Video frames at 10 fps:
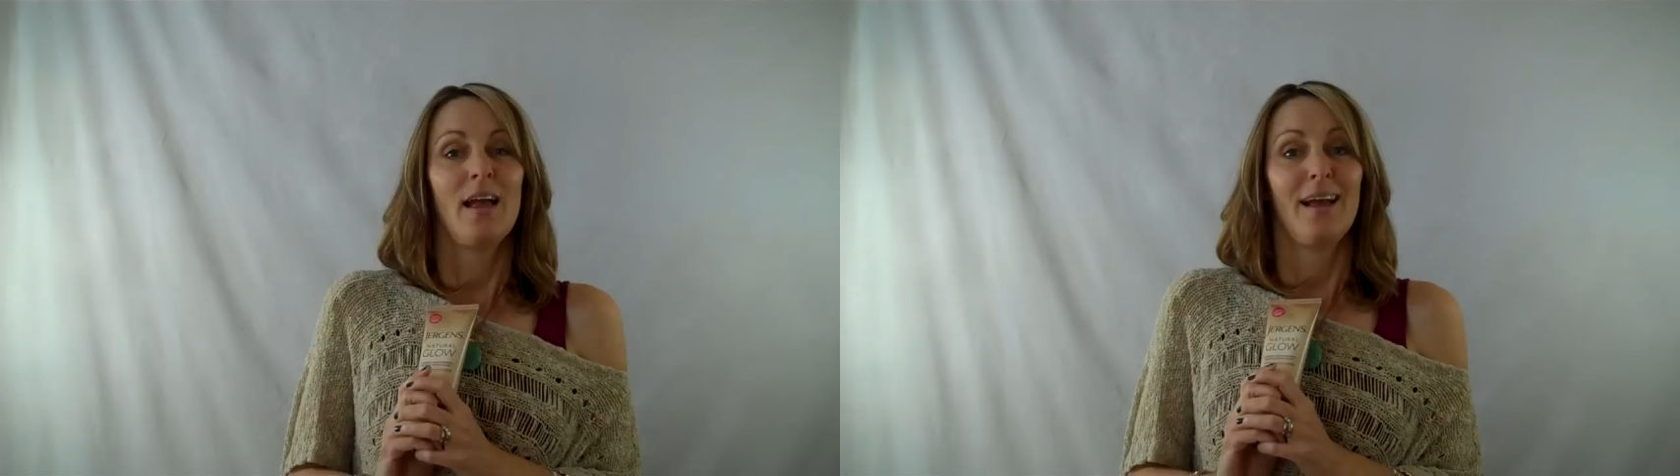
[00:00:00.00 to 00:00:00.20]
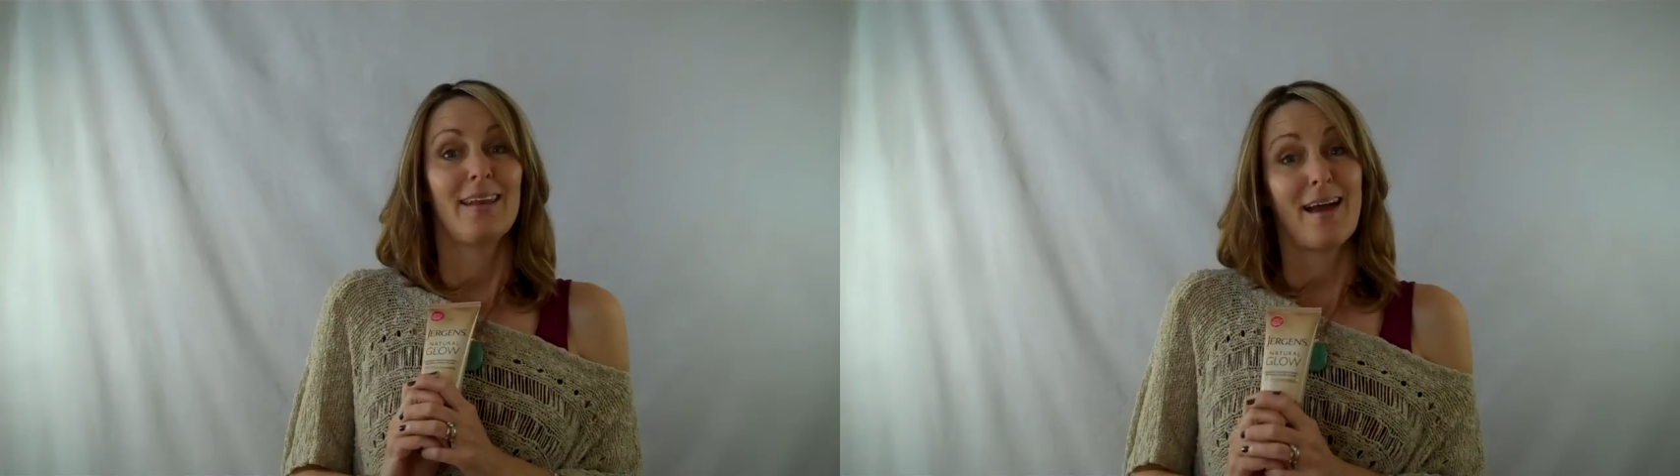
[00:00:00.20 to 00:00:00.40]

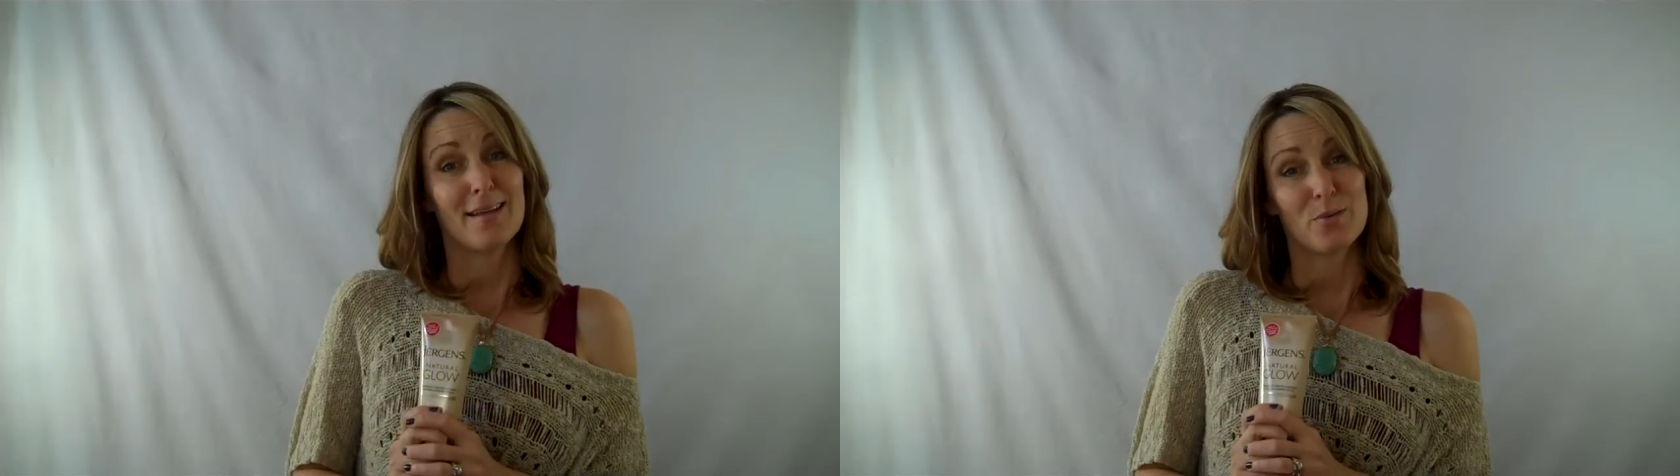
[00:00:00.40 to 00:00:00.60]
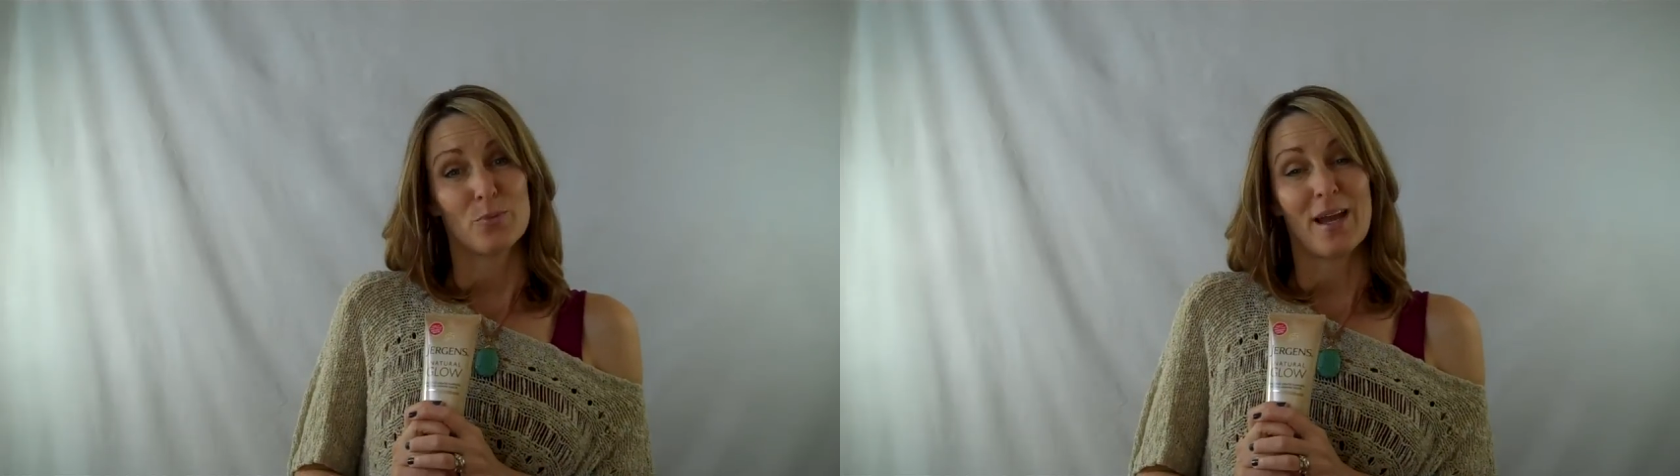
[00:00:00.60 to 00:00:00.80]
And I
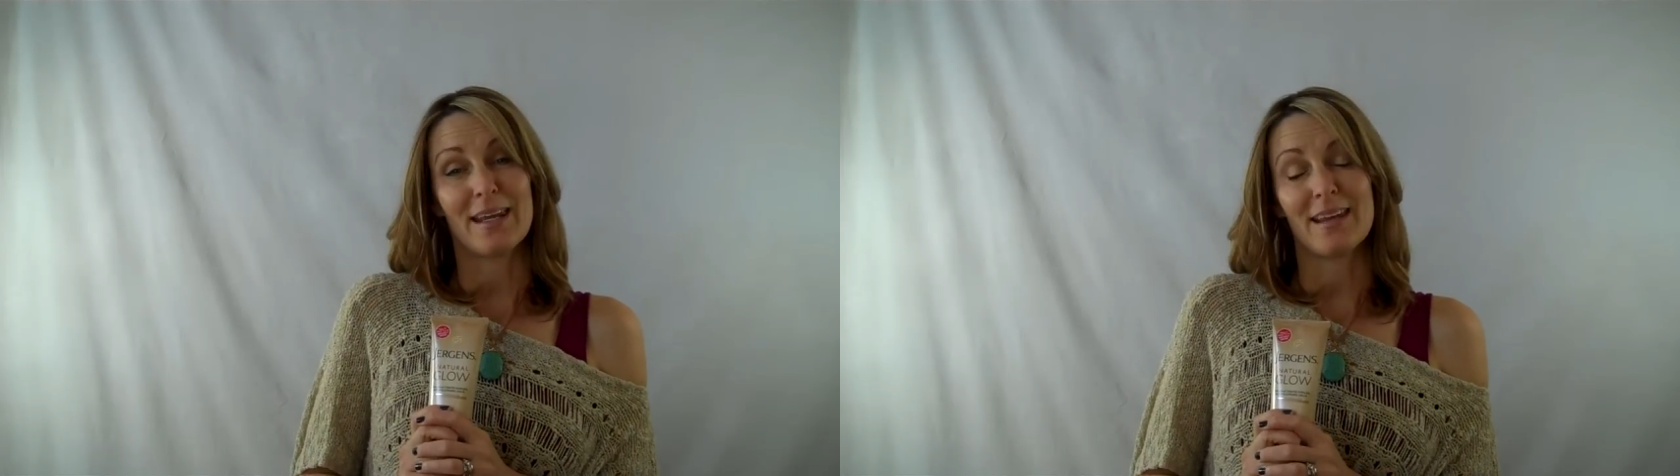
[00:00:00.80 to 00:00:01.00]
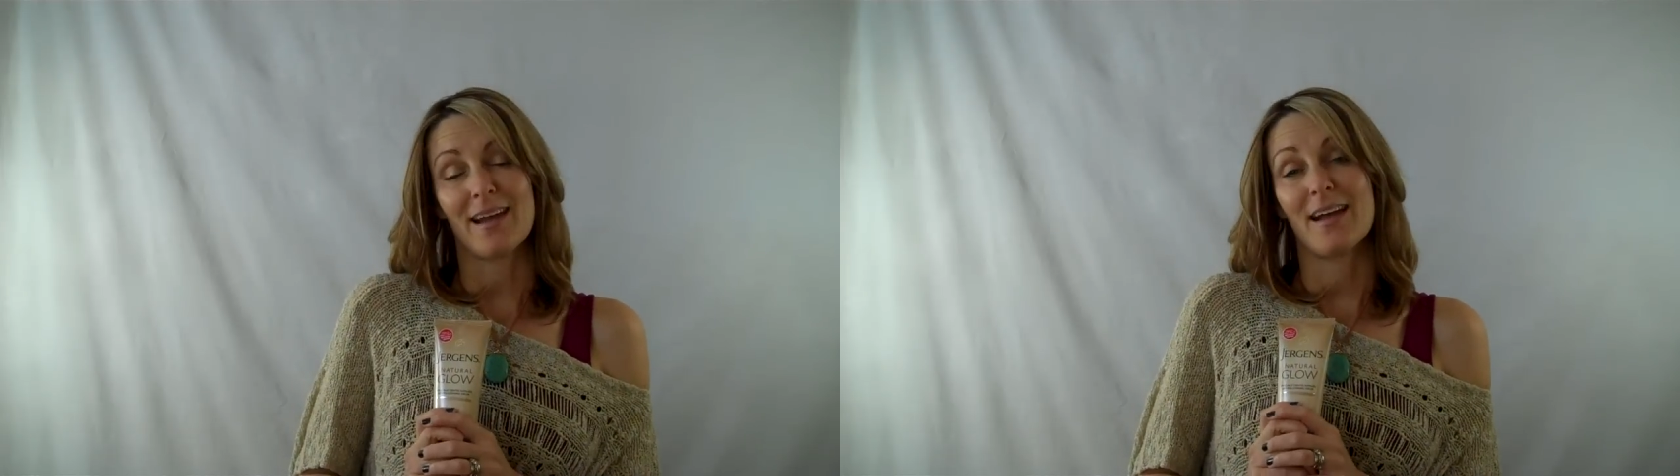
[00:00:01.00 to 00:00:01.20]
am
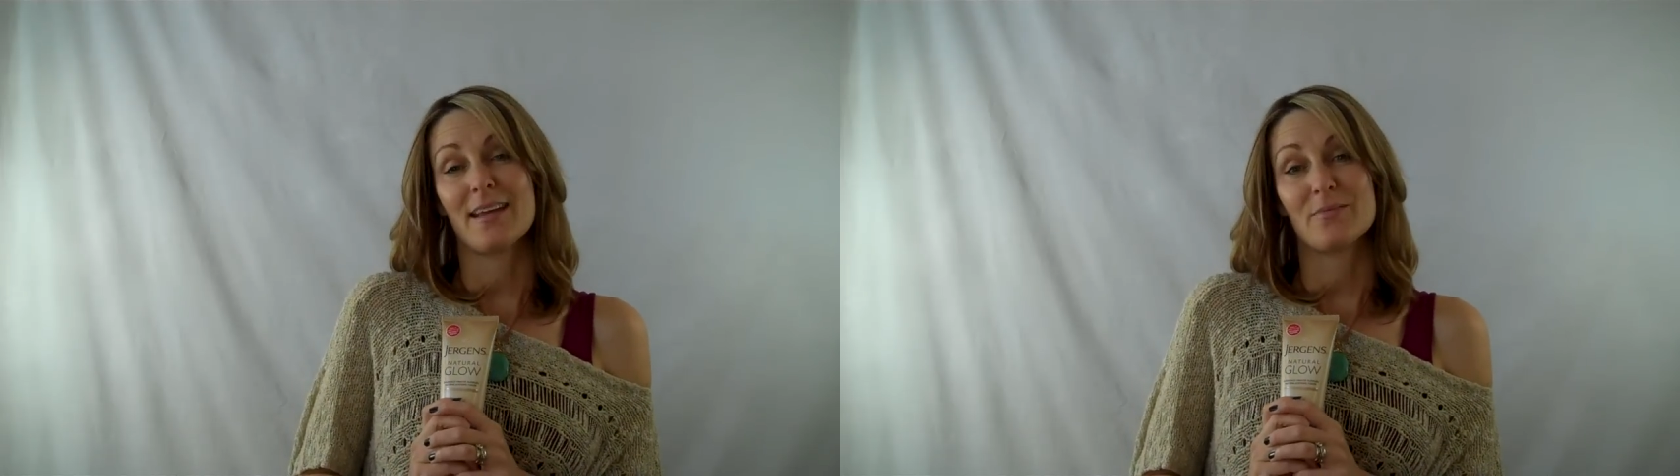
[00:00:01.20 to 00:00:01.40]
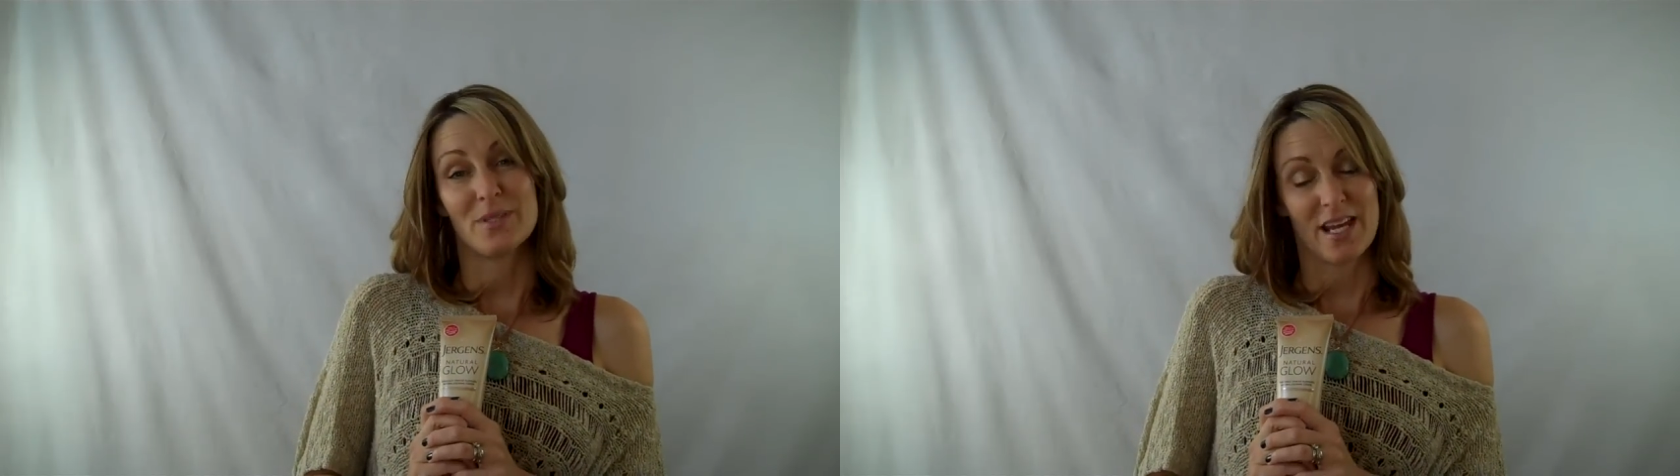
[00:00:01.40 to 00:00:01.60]
ready. I
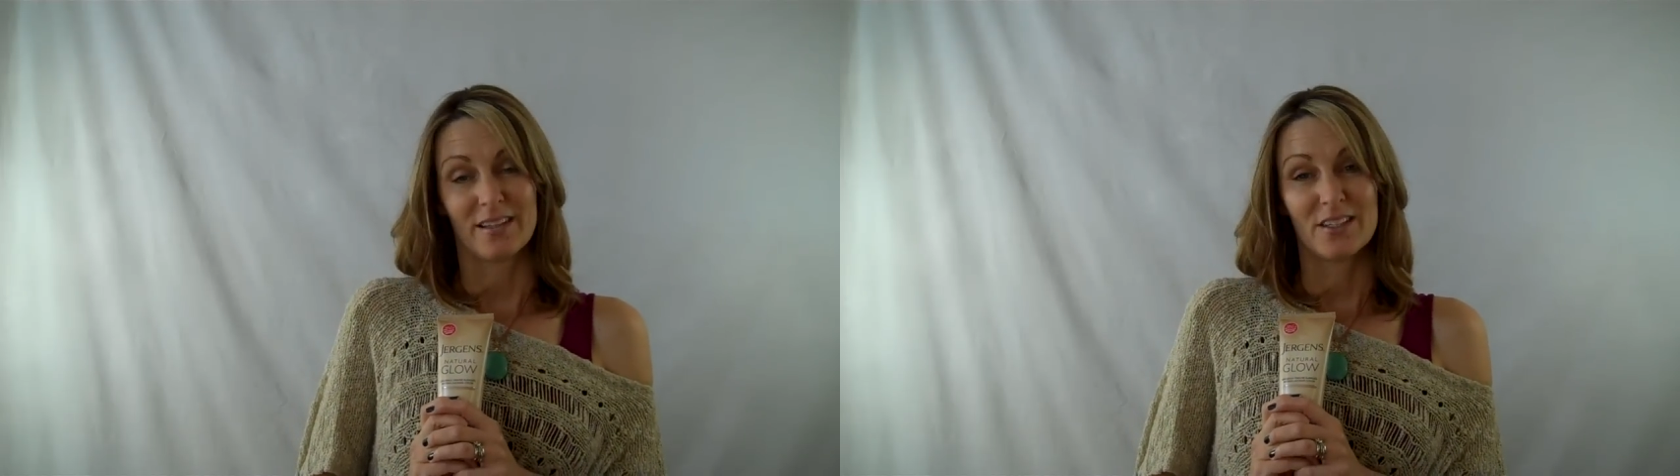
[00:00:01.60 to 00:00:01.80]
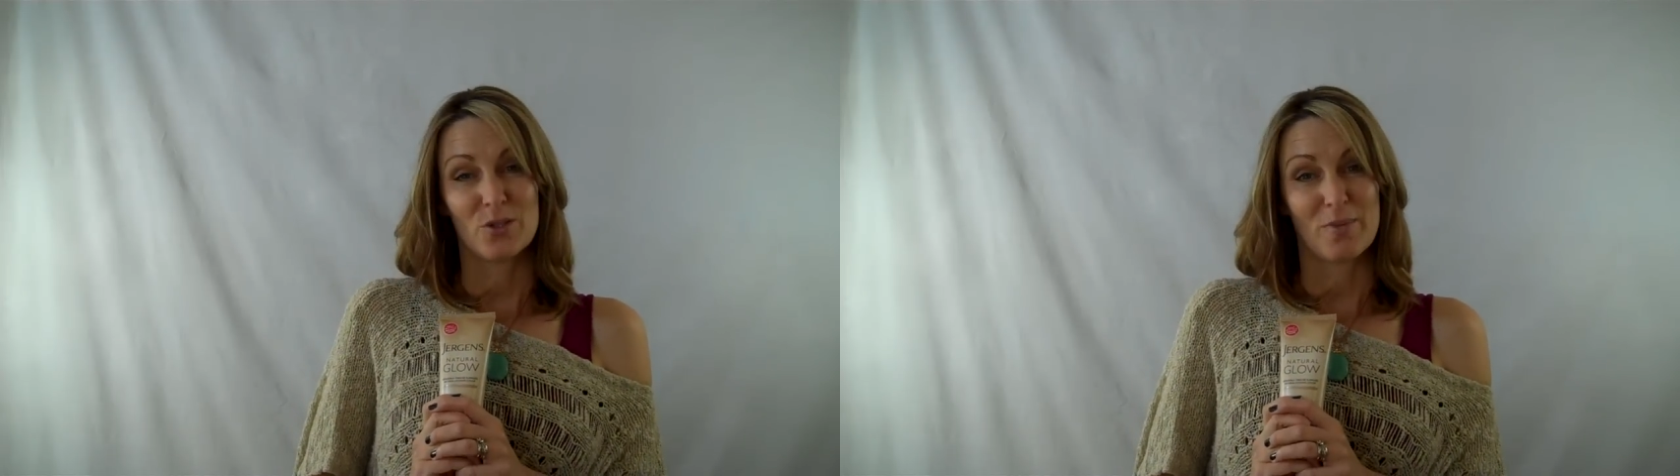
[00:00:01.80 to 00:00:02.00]
am
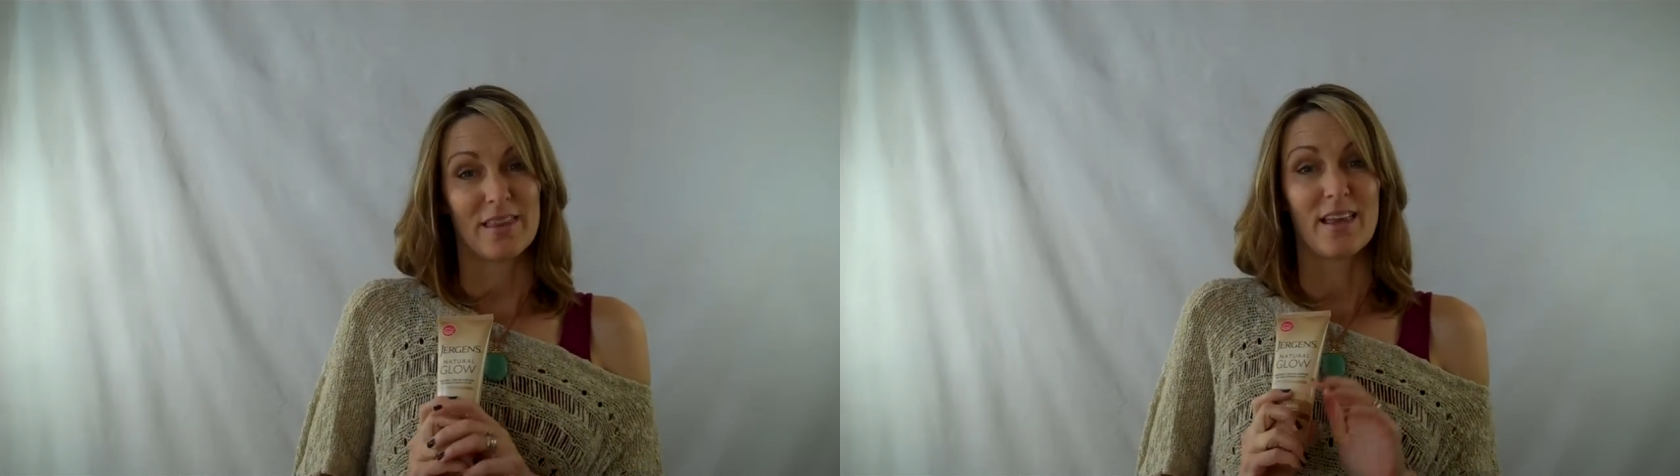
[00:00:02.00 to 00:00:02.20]
telling you my